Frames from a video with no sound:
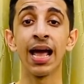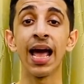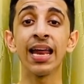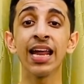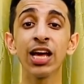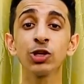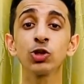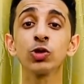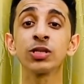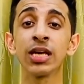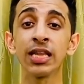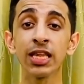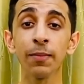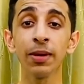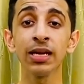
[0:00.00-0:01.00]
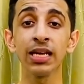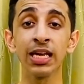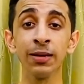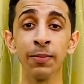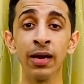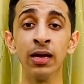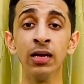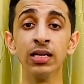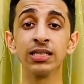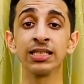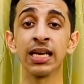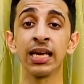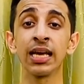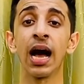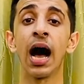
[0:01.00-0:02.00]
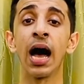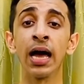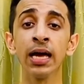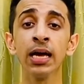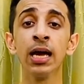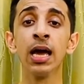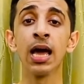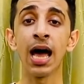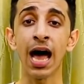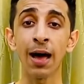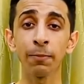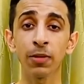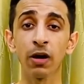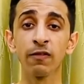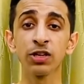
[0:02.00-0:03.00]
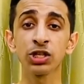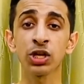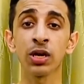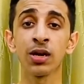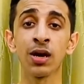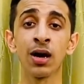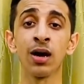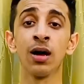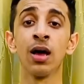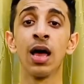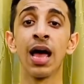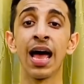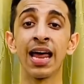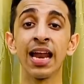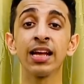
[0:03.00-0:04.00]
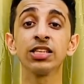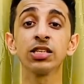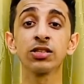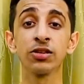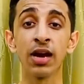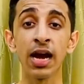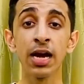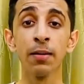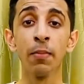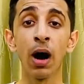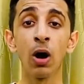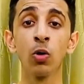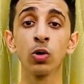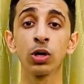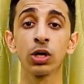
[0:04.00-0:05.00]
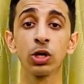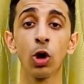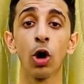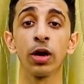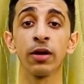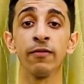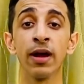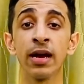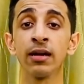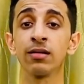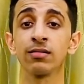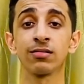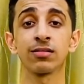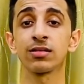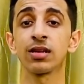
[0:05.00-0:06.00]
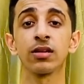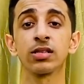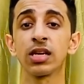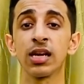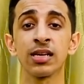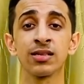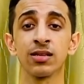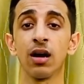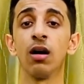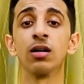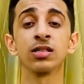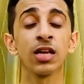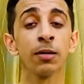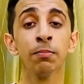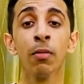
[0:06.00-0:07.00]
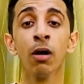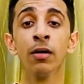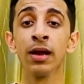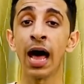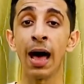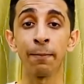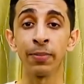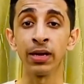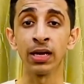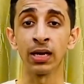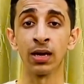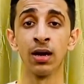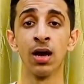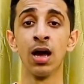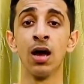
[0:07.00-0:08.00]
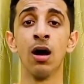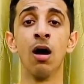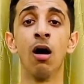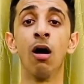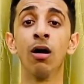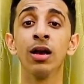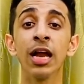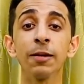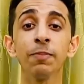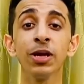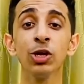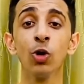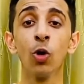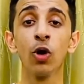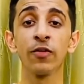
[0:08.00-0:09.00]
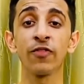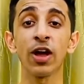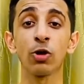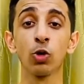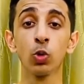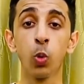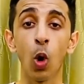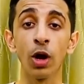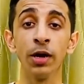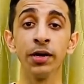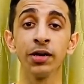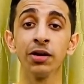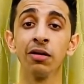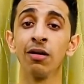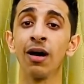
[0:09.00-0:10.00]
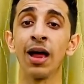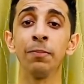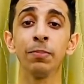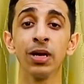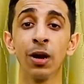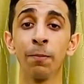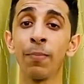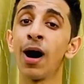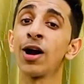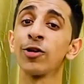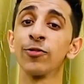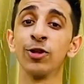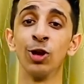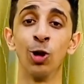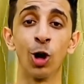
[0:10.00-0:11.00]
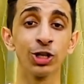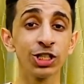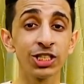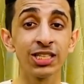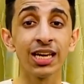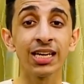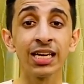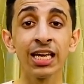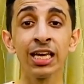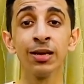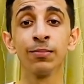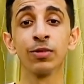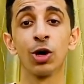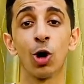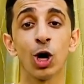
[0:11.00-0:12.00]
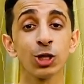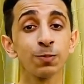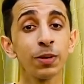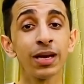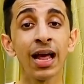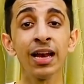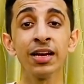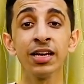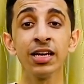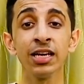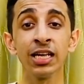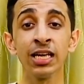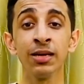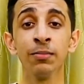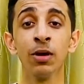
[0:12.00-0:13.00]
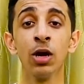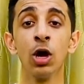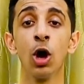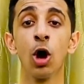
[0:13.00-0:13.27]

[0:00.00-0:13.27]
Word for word: And I used to send them an email saying, Hi, I'm Kavach Khanna, and I just read about your event such as a sunburn happening. Uh, let me know if I could volunteer and be a part of the logistic team, the hospitality team,